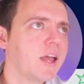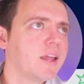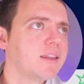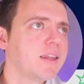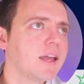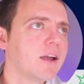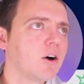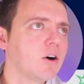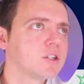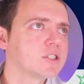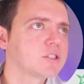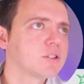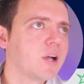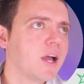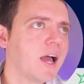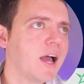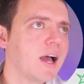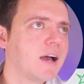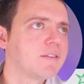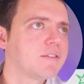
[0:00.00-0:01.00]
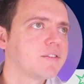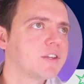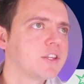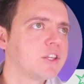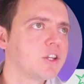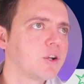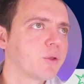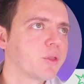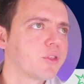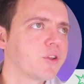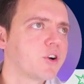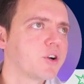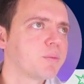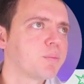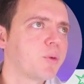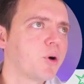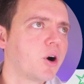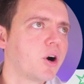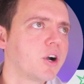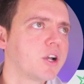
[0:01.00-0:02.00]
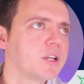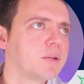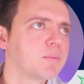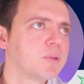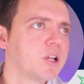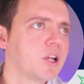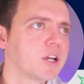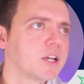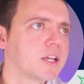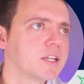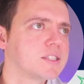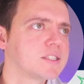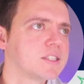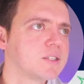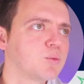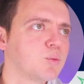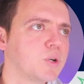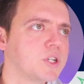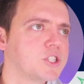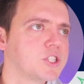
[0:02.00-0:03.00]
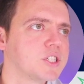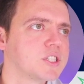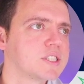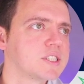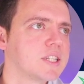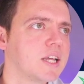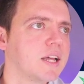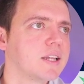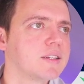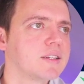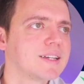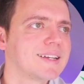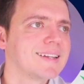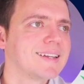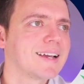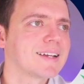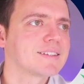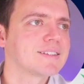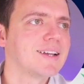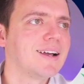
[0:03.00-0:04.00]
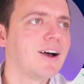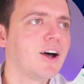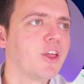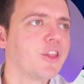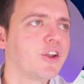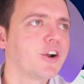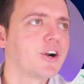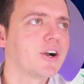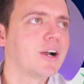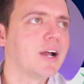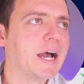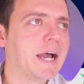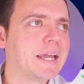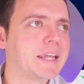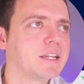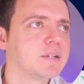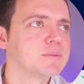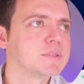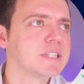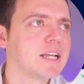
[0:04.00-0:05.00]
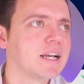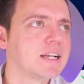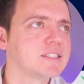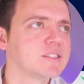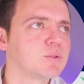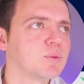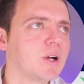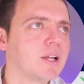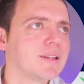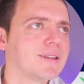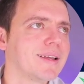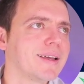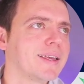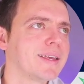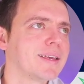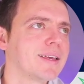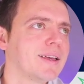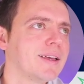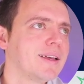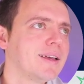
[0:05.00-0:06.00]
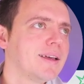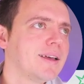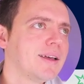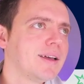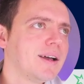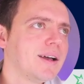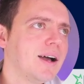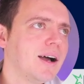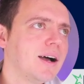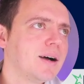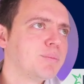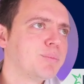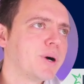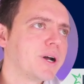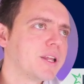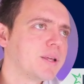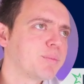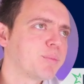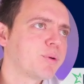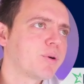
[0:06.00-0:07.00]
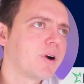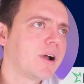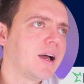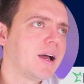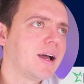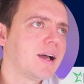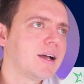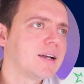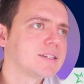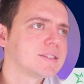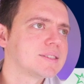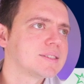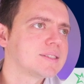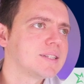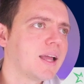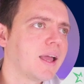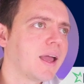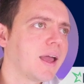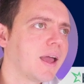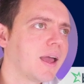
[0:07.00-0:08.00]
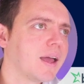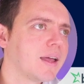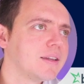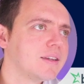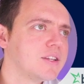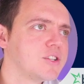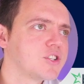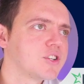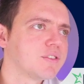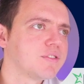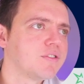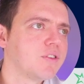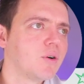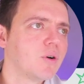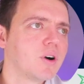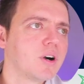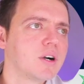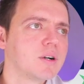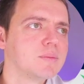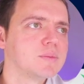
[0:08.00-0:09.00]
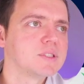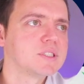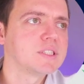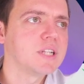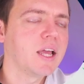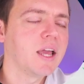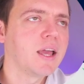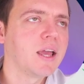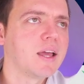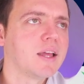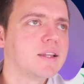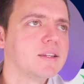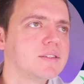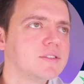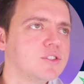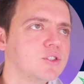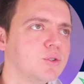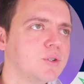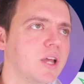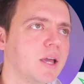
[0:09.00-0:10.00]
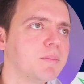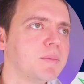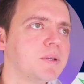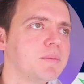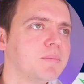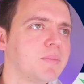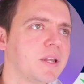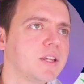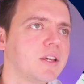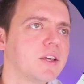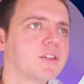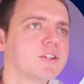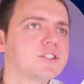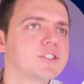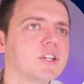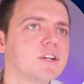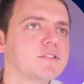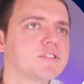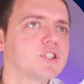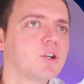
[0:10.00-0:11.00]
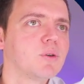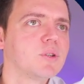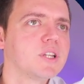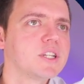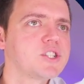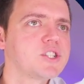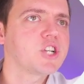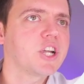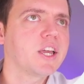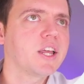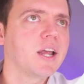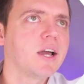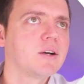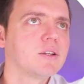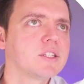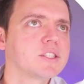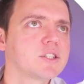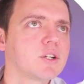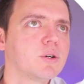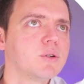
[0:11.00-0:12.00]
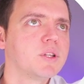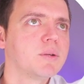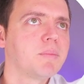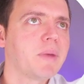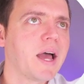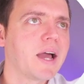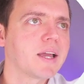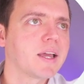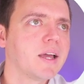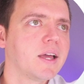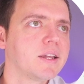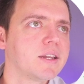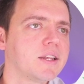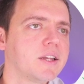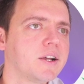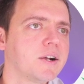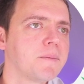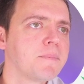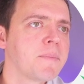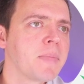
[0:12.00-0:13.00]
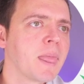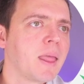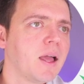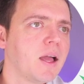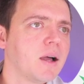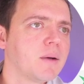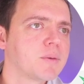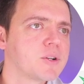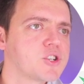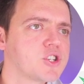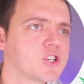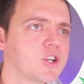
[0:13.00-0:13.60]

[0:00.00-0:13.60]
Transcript: and they also have you know third-party plugins and widgets that connect to other items as well, like uh, BuddyPress and Ninja Forms and you name it, many other stuff. So check it out. Let's go in the back end here. I'm going